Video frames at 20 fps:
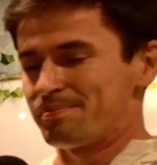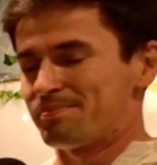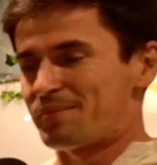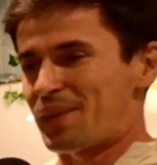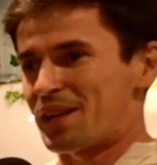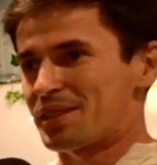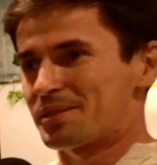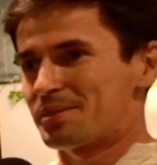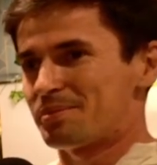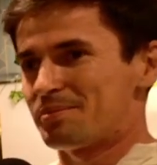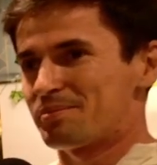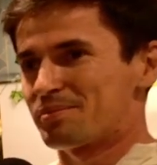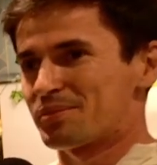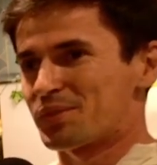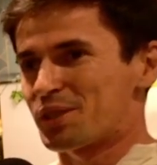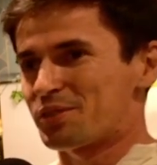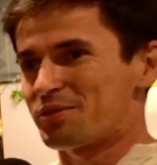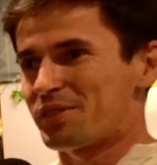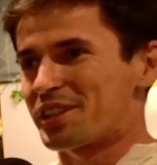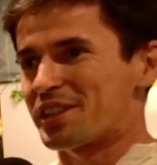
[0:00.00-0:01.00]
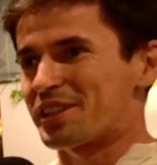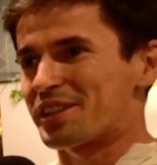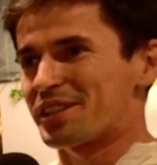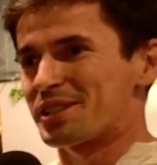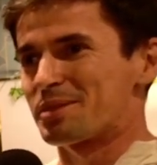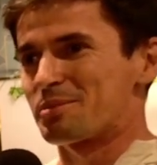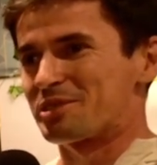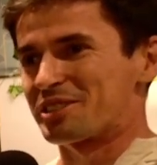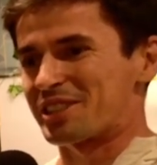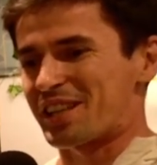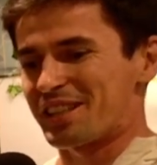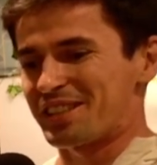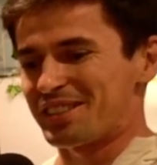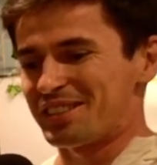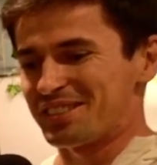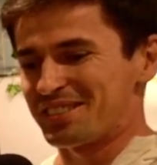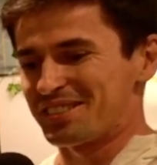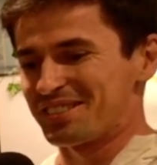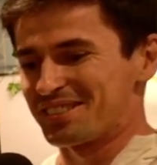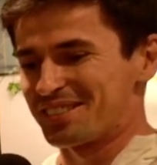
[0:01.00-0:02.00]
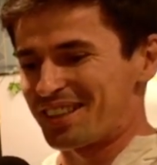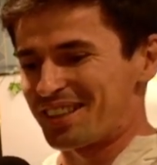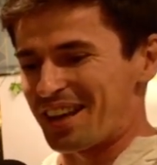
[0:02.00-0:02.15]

but not very readable, right?